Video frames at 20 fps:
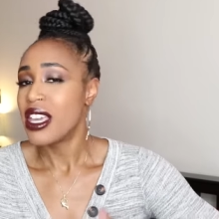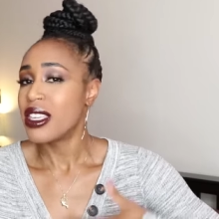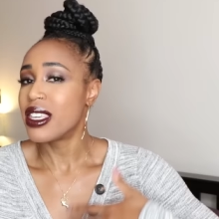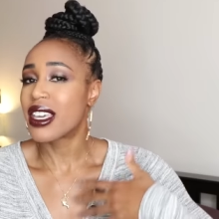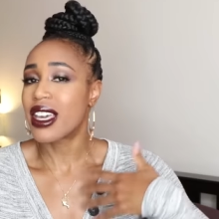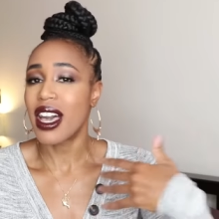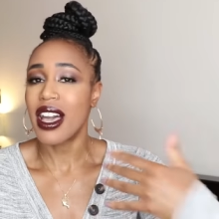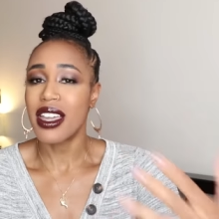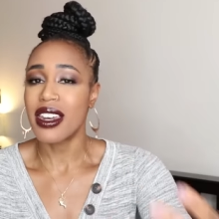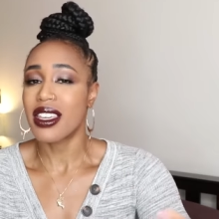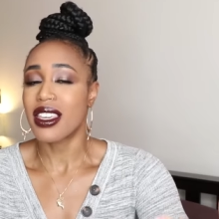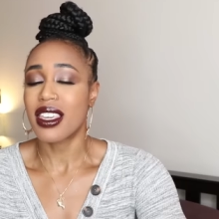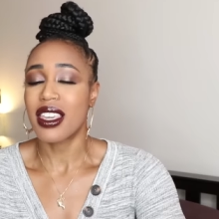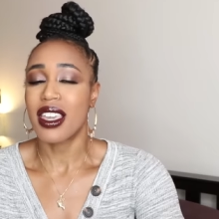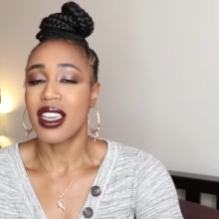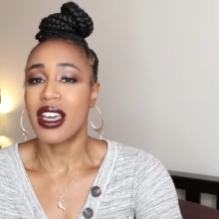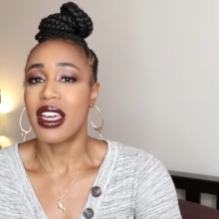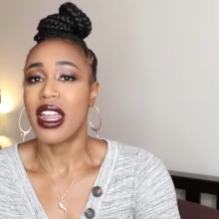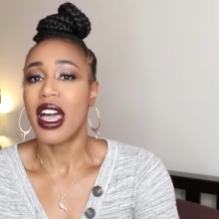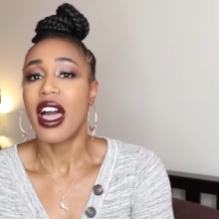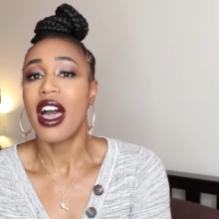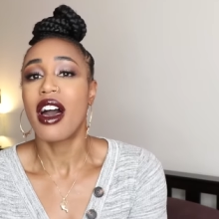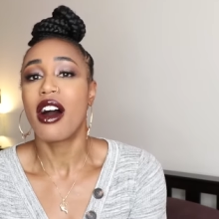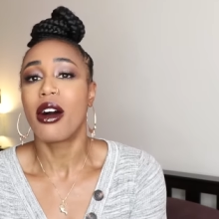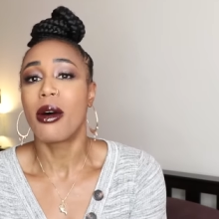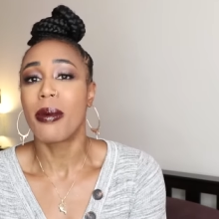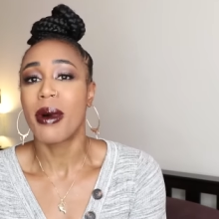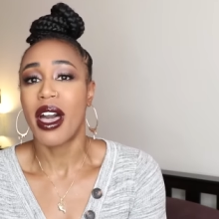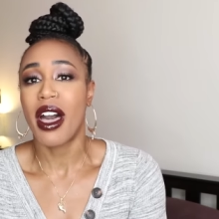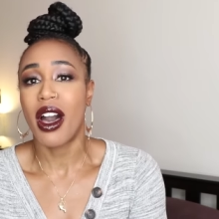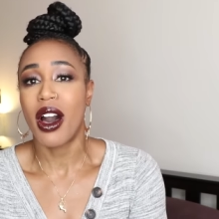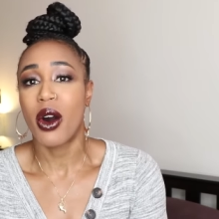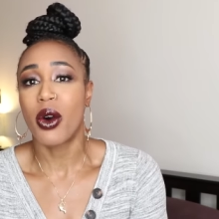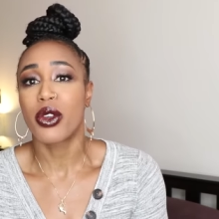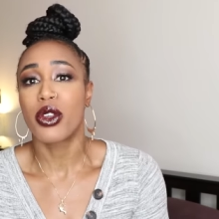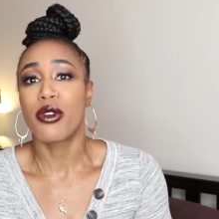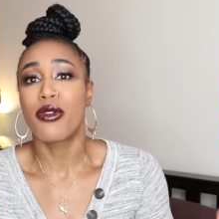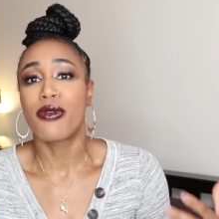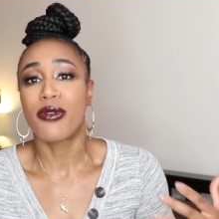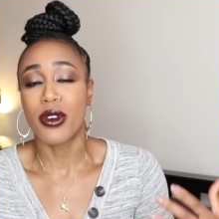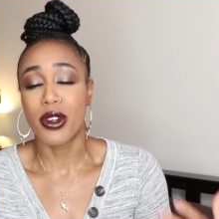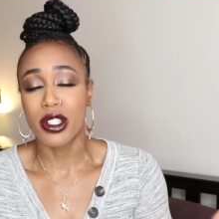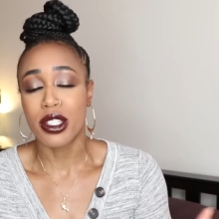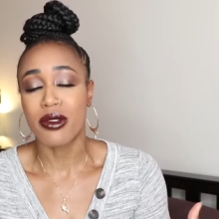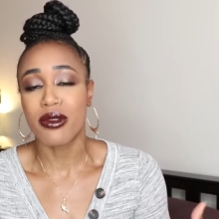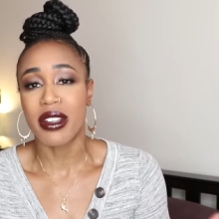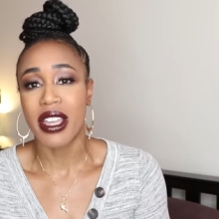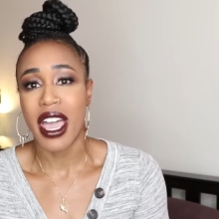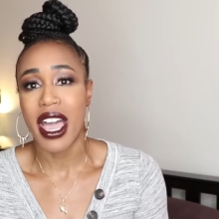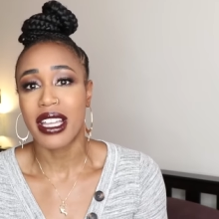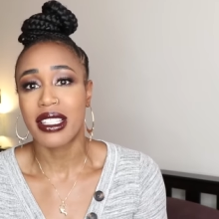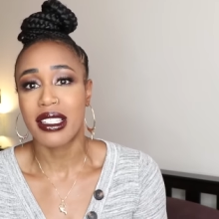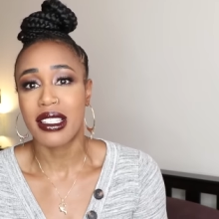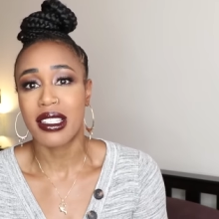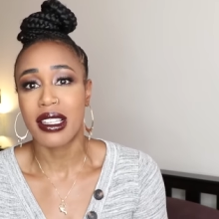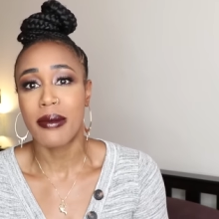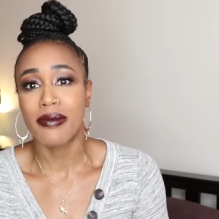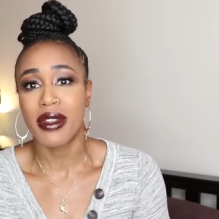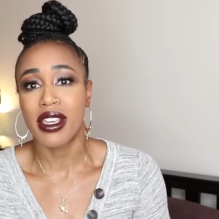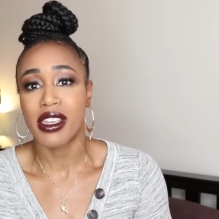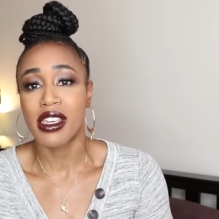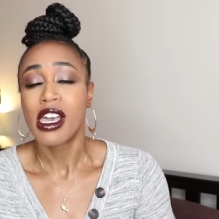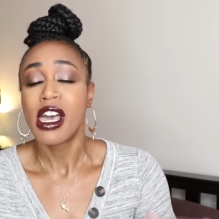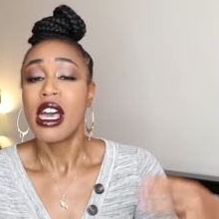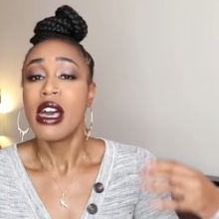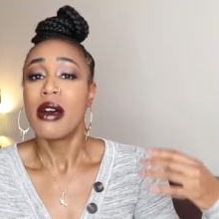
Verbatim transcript: You kind of can't help how you first react to something,